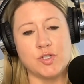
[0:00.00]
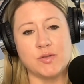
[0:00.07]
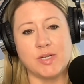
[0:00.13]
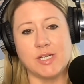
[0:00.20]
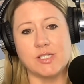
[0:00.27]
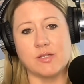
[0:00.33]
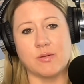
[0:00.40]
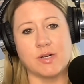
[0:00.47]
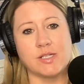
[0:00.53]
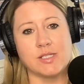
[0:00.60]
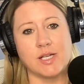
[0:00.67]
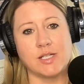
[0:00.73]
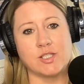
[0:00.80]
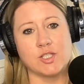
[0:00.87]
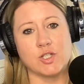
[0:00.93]
You need to wear
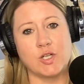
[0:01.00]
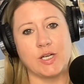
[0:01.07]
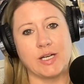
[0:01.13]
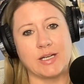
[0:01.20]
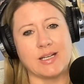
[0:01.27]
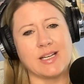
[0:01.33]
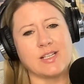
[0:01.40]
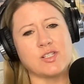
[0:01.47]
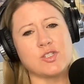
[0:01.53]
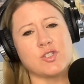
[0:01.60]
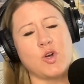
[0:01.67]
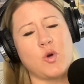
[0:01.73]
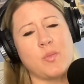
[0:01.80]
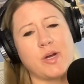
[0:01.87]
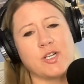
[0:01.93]
sunscreen, like
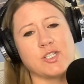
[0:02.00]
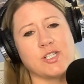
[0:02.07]
so much